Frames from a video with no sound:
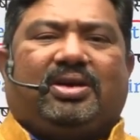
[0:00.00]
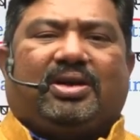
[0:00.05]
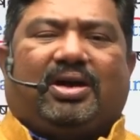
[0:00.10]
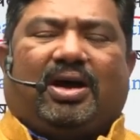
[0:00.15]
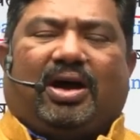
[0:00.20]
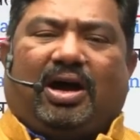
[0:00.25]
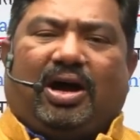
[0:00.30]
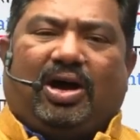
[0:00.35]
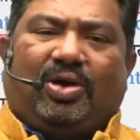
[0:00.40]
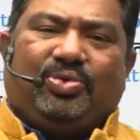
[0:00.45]

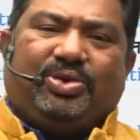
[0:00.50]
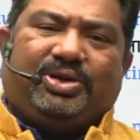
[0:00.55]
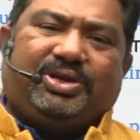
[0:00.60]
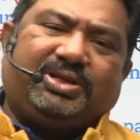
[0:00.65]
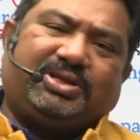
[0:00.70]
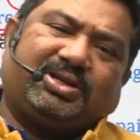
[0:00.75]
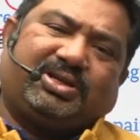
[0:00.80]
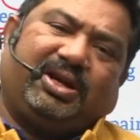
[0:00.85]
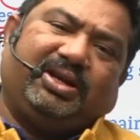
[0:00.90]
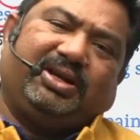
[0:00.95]
how it is
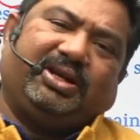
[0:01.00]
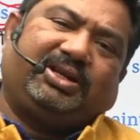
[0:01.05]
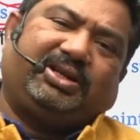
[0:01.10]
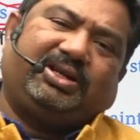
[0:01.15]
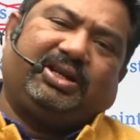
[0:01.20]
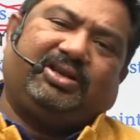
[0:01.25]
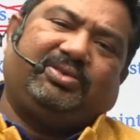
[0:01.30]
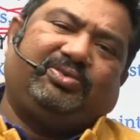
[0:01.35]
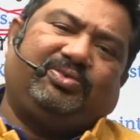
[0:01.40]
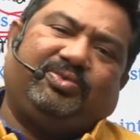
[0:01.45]

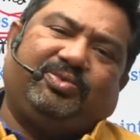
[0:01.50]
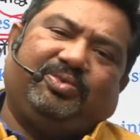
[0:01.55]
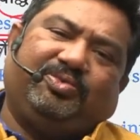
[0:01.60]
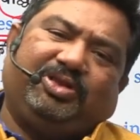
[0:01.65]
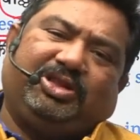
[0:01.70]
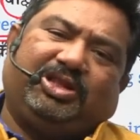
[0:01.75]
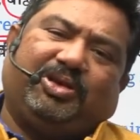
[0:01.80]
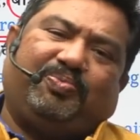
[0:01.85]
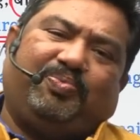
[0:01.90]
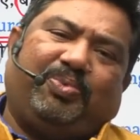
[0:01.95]
connected with
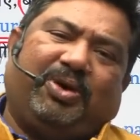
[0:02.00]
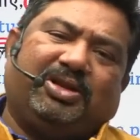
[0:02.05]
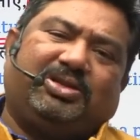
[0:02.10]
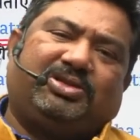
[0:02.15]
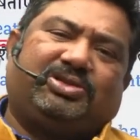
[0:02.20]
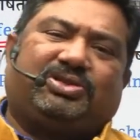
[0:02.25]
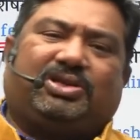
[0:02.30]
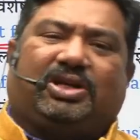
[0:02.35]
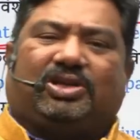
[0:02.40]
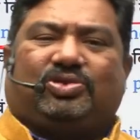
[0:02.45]
the Panch
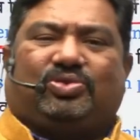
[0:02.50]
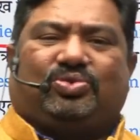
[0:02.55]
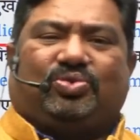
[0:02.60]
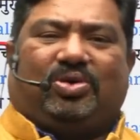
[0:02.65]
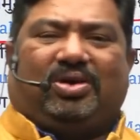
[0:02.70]
Tattva,